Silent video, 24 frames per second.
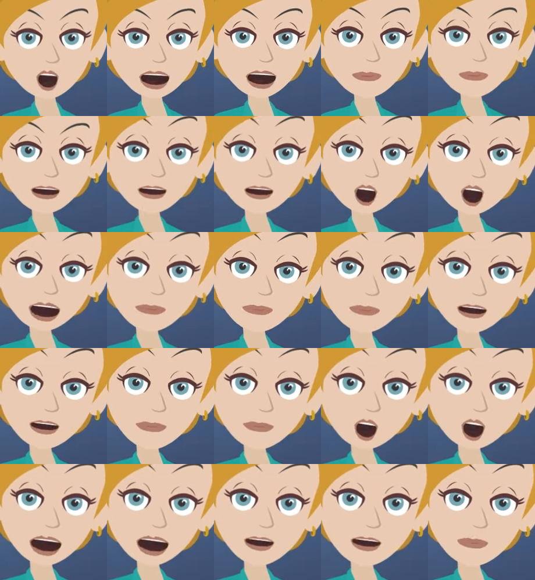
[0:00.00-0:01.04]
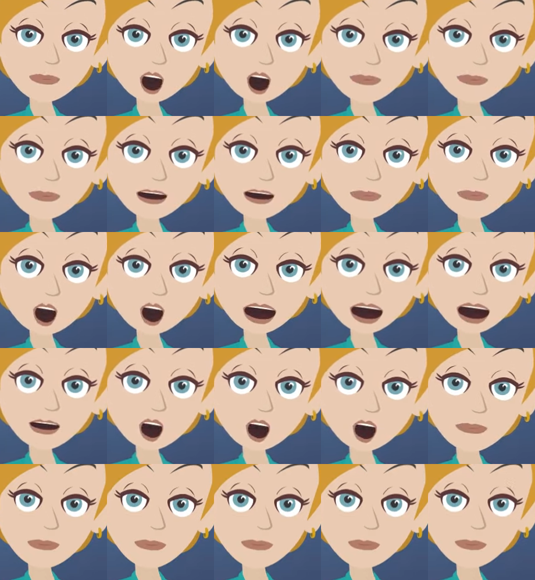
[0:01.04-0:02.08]
it is always a little bit of an
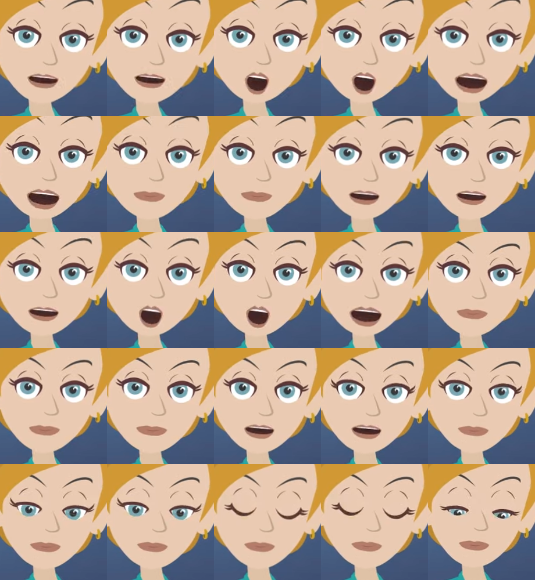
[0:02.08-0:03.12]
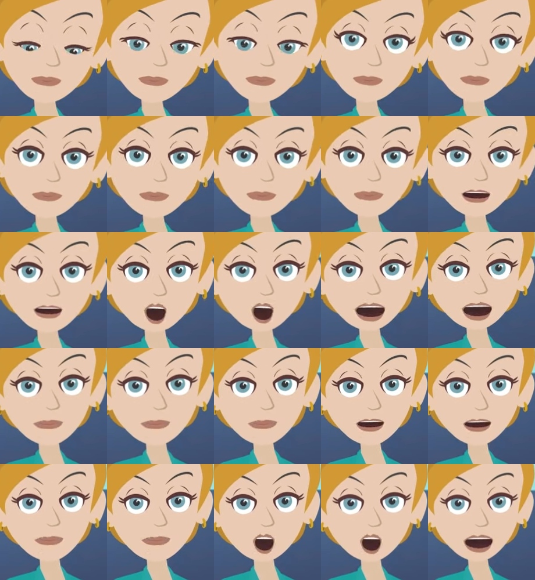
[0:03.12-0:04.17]
ordeal. Now, there's
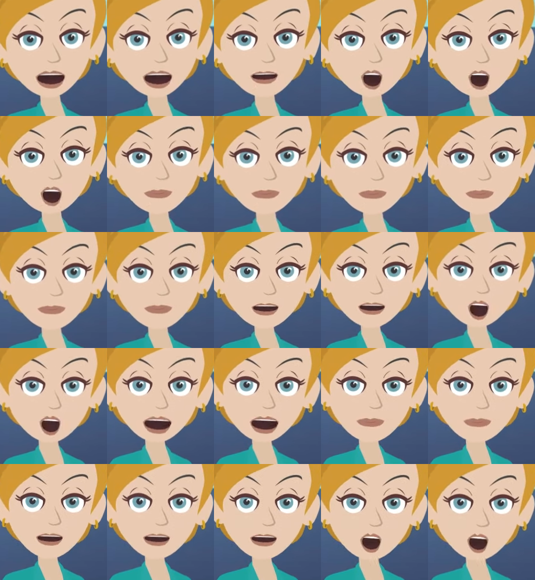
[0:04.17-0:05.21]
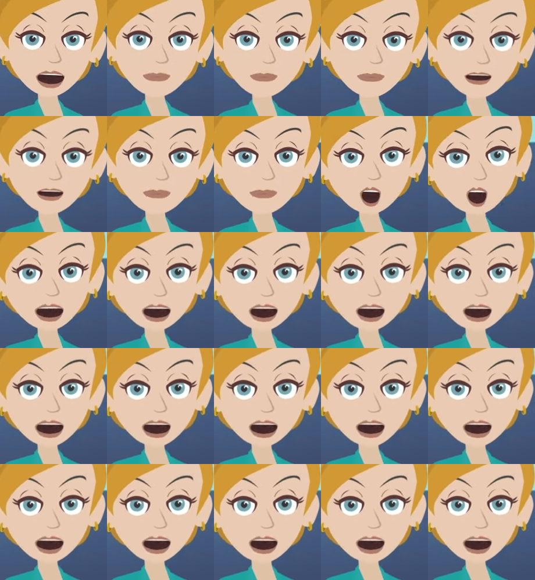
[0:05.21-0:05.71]
more to this story. You have to understand